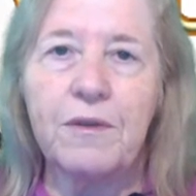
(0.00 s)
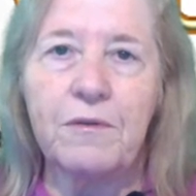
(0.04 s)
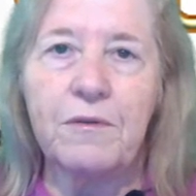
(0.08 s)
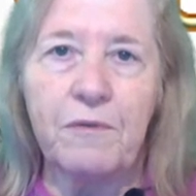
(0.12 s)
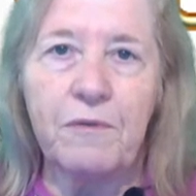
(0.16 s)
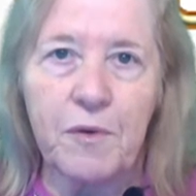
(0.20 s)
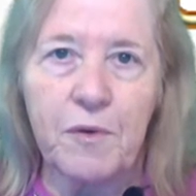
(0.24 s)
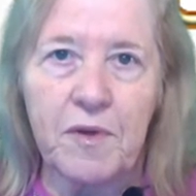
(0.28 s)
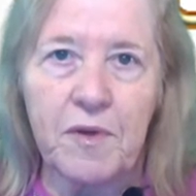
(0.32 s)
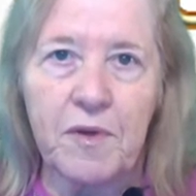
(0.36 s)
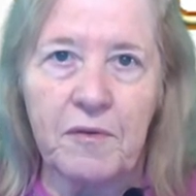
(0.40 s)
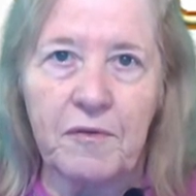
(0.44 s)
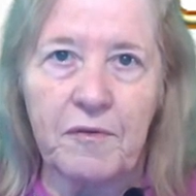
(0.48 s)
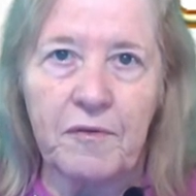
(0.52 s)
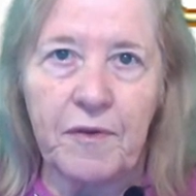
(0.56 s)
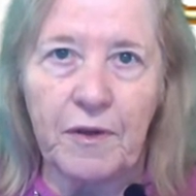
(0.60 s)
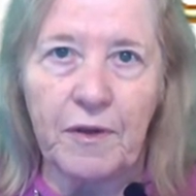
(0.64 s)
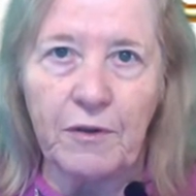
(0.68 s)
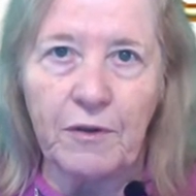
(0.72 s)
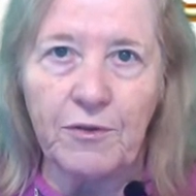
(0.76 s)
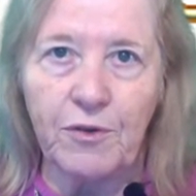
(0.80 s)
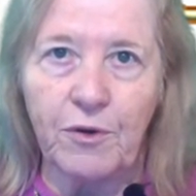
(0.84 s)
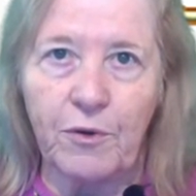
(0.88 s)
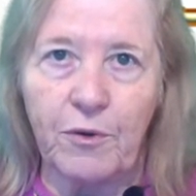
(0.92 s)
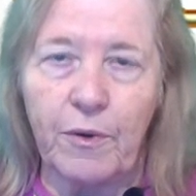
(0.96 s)
for the
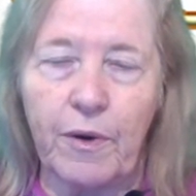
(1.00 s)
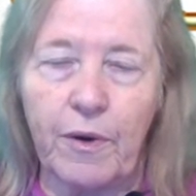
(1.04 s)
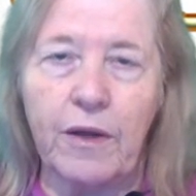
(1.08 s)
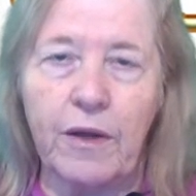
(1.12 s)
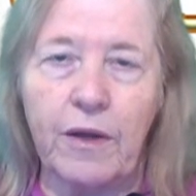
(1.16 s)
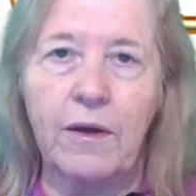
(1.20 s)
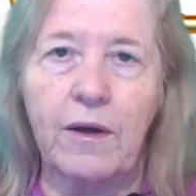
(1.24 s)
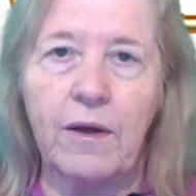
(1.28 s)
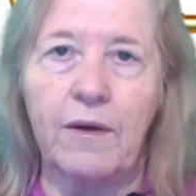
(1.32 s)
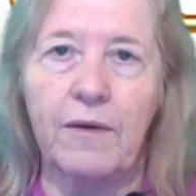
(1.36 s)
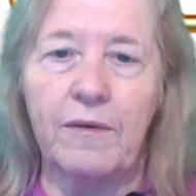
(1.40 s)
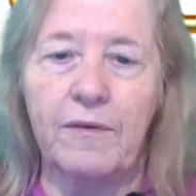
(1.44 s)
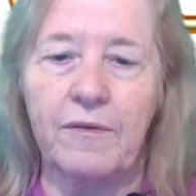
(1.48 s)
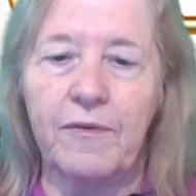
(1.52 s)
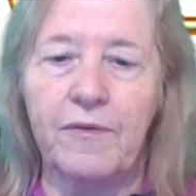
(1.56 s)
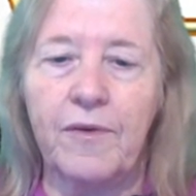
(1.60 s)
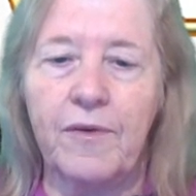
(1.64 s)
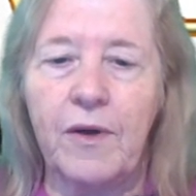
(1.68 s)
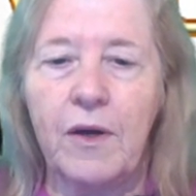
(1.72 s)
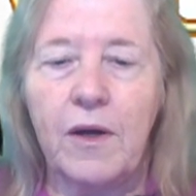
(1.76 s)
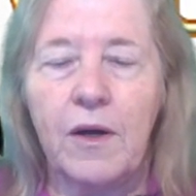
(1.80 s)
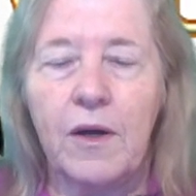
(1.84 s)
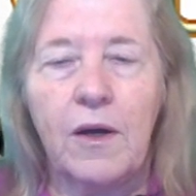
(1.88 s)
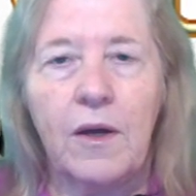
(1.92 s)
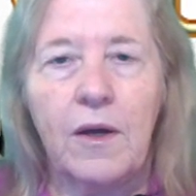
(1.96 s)
filtering of
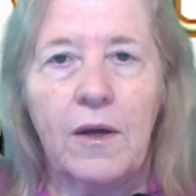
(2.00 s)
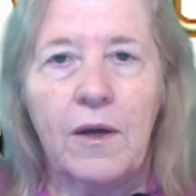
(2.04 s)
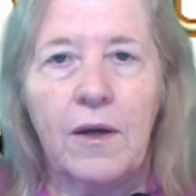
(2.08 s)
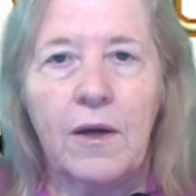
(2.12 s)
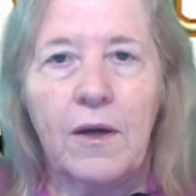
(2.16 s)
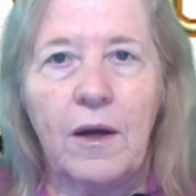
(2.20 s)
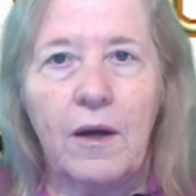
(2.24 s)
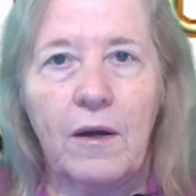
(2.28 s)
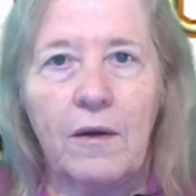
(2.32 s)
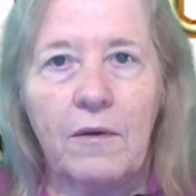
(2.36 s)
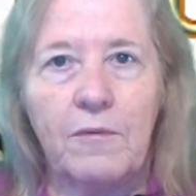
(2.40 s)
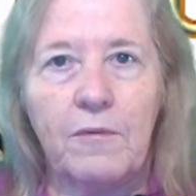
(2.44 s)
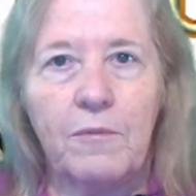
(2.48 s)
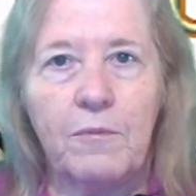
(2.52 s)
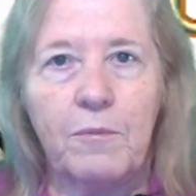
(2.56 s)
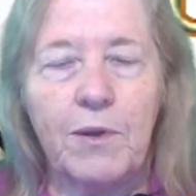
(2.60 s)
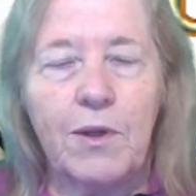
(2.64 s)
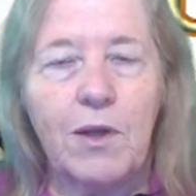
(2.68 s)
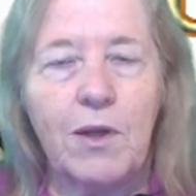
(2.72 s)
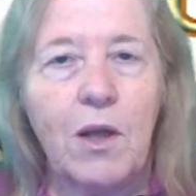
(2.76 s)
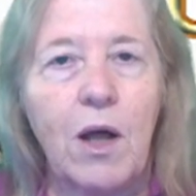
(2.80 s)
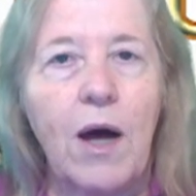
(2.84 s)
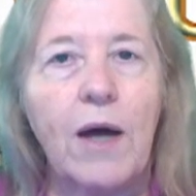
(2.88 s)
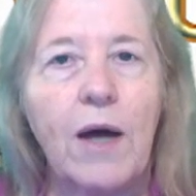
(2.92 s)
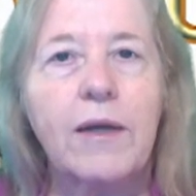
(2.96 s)

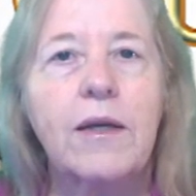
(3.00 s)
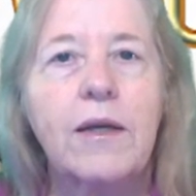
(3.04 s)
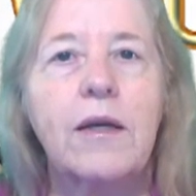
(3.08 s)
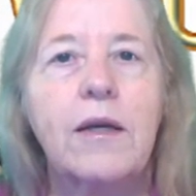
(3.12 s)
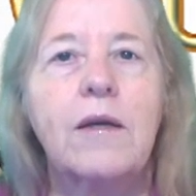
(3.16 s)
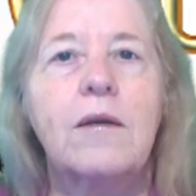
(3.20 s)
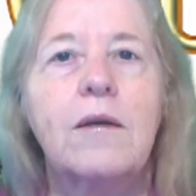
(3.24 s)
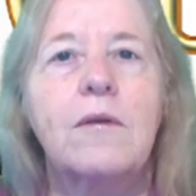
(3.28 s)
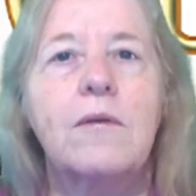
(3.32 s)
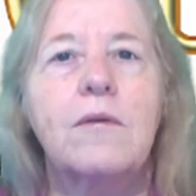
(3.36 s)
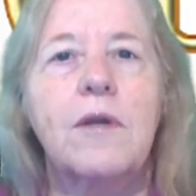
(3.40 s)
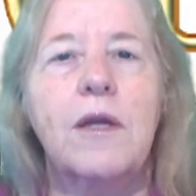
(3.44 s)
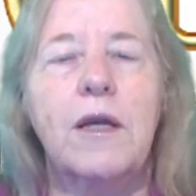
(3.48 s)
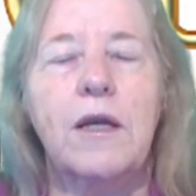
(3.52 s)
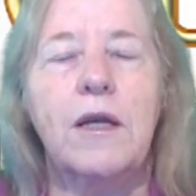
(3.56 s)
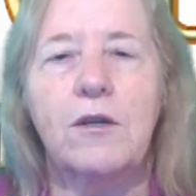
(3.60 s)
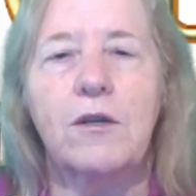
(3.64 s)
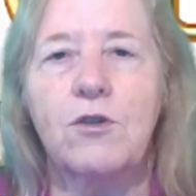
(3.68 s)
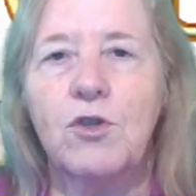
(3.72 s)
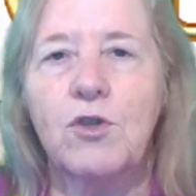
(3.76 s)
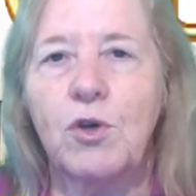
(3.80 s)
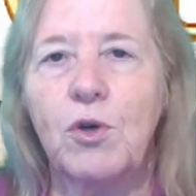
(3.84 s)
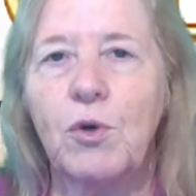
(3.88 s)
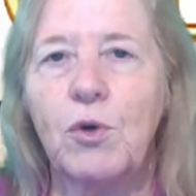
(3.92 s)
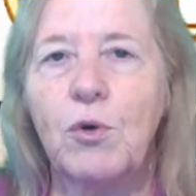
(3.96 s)
blocking the
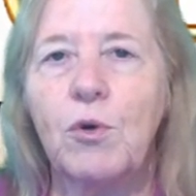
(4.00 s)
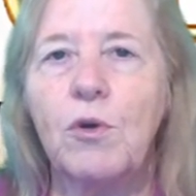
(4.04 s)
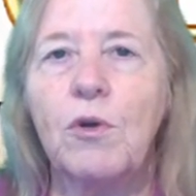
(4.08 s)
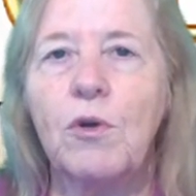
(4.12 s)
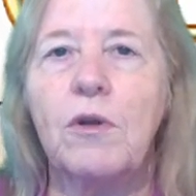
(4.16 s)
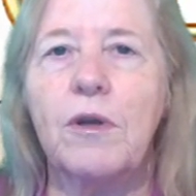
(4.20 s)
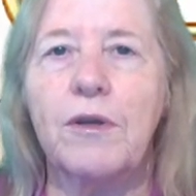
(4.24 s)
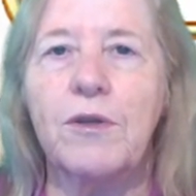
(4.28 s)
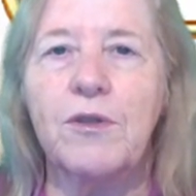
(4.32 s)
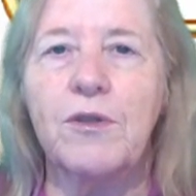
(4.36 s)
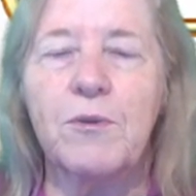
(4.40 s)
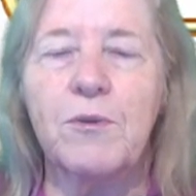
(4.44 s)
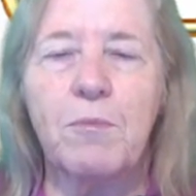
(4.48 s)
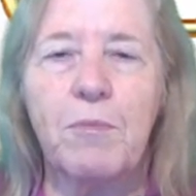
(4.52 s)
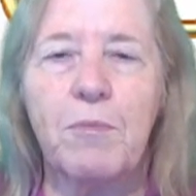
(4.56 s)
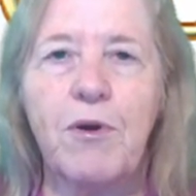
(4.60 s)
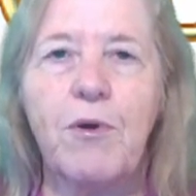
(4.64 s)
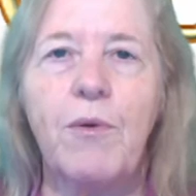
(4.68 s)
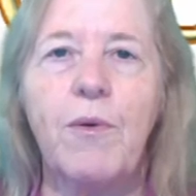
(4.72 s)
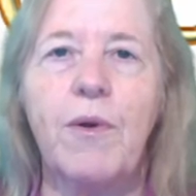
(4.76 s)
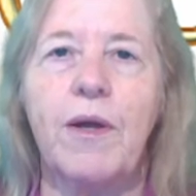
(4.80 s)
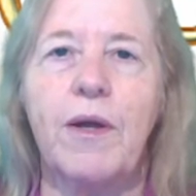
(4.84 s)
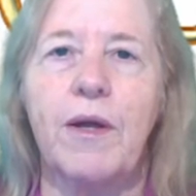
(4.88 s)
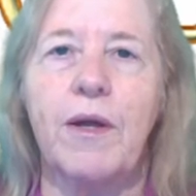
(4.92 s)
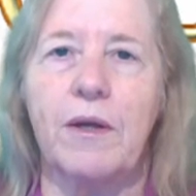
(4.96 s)
internal
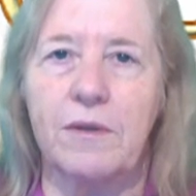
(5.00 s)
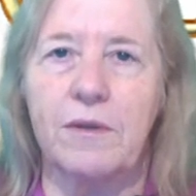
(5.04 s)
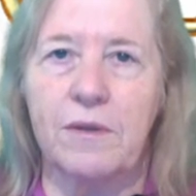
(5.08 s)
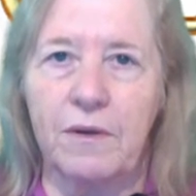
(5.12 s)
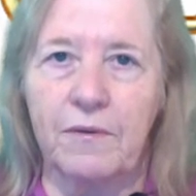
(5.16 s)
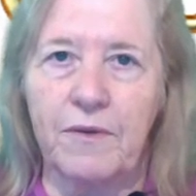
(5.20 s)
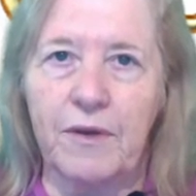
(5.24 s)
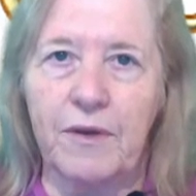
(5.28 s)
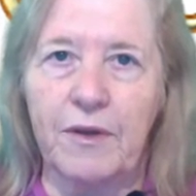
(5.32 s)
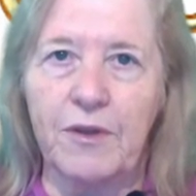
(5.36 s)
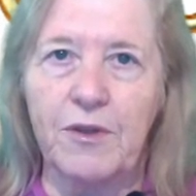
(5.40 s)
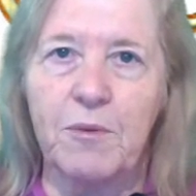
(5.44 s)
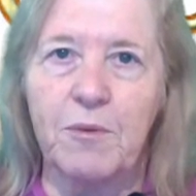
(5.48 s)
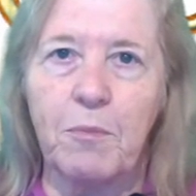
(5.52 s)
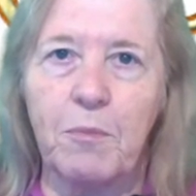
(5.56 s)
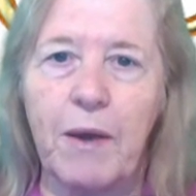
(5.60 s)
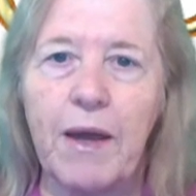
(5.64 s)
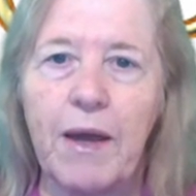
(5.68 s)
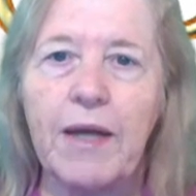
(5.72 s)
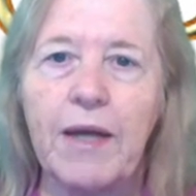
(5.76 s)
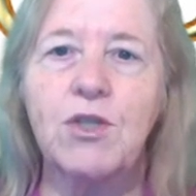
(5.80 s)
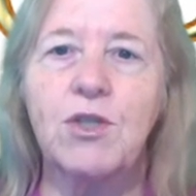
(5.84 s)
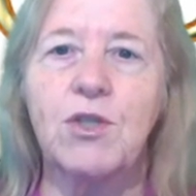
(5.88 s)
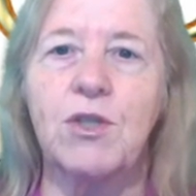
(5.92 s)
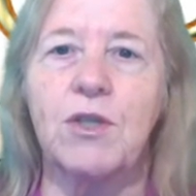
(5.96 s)
experience of
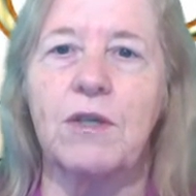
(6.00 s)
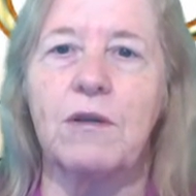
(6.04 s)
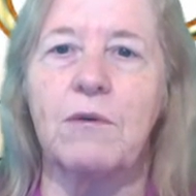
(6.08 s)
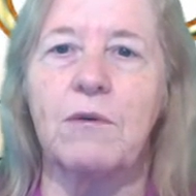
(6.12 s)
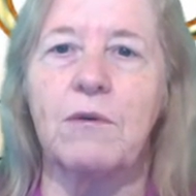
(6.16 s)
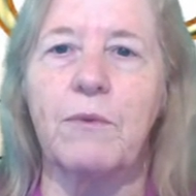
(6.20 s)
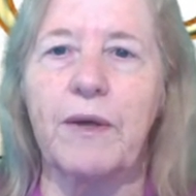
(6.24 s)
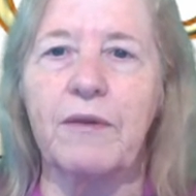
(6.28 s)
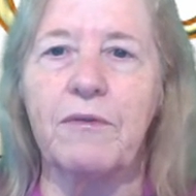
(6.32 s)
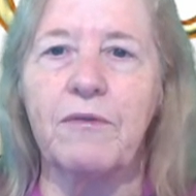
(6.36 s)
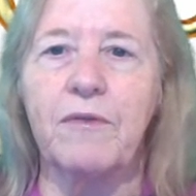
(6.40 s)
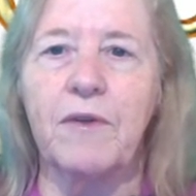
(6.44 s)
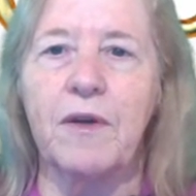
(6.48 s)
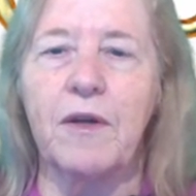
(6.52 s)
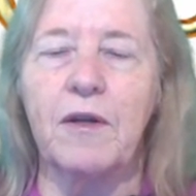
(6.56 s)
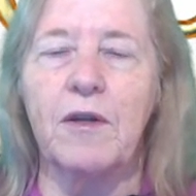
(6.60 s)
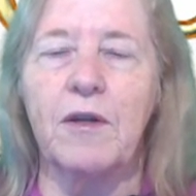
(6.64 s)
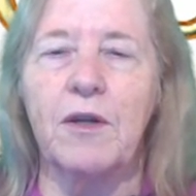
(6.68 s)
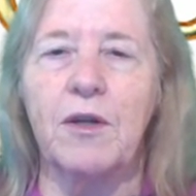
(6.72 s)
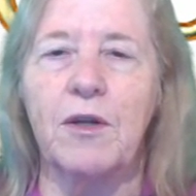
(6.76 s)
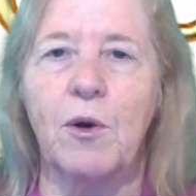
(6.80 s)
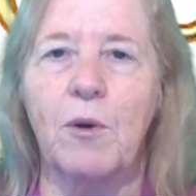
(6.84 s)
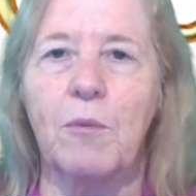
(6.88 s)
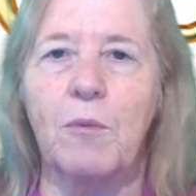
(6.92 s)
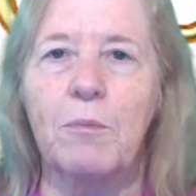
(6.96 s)
expansion we feel
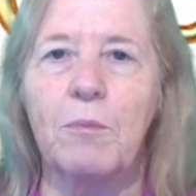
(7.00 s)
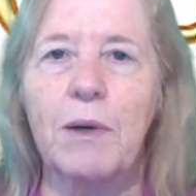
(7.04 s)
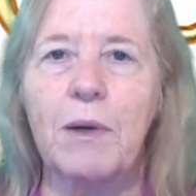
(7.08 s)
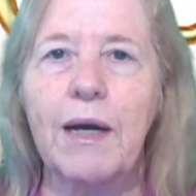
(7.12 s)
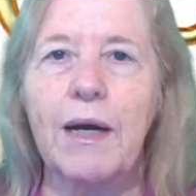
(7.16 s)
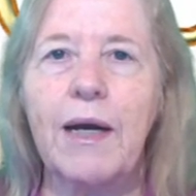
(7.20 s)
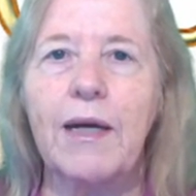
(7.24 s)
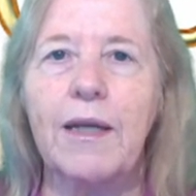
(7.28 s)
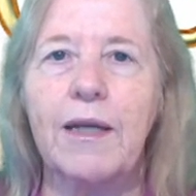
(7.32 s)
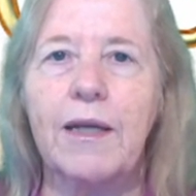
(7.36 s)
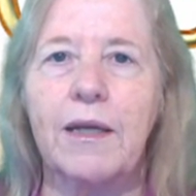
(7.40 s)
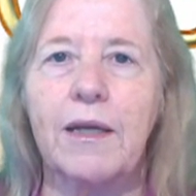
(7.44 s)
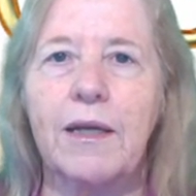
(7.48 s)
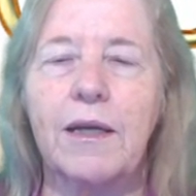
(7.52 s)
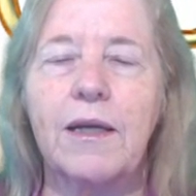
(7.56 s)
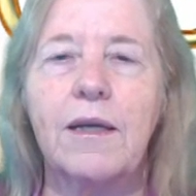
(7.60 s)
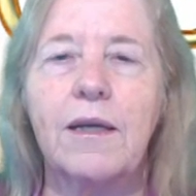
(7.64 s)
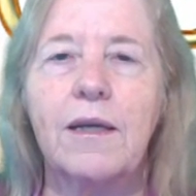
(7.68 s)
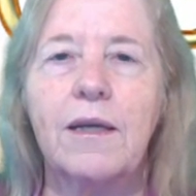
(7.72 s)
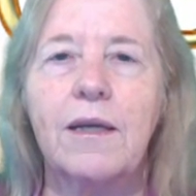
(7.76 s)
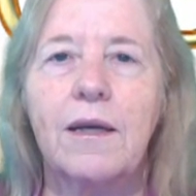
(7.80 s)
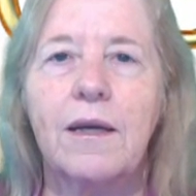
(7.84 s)
in our body